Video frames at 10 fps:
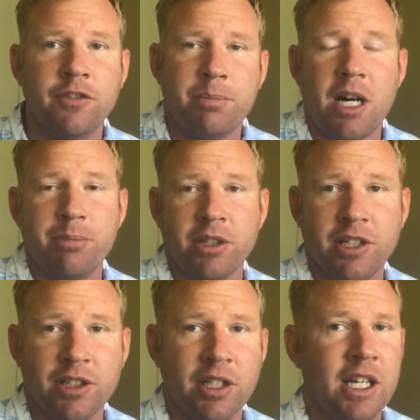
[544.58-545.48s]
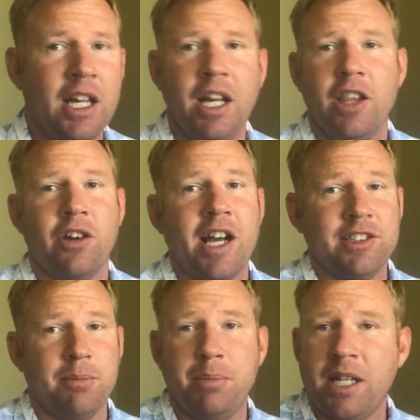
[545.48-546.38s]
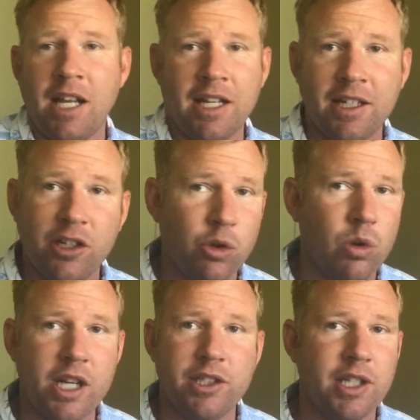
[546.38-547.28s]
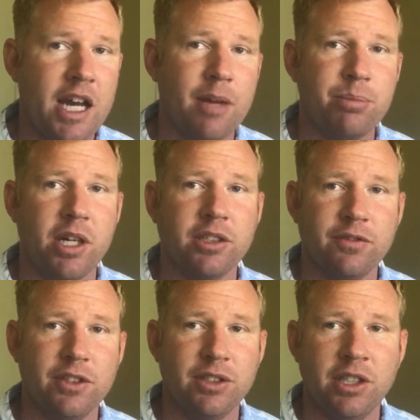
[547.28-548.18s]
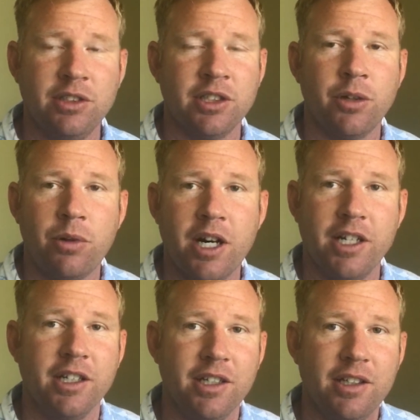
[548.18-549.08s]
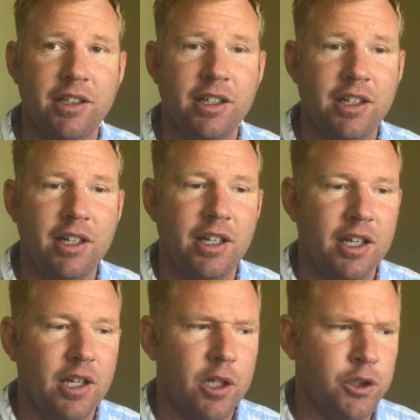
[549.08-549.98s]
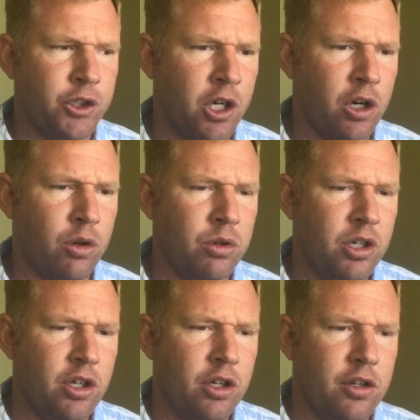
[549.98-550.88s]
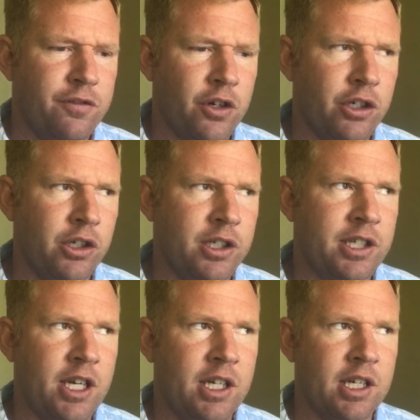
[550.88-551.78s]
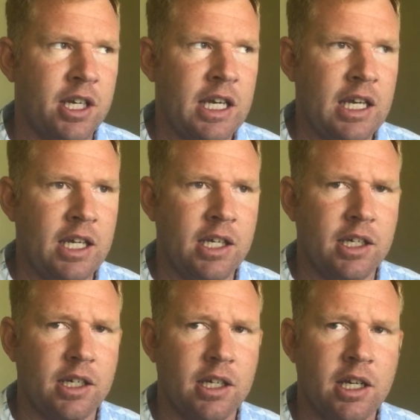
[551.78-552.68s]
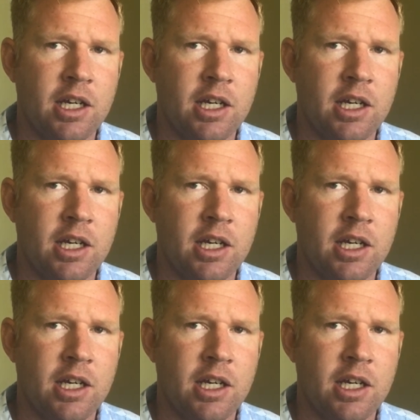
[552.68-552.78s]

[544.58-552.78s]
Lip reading: of the population. There hasn't been any crazy outbreaks of disease in Hawaii. So for you to take a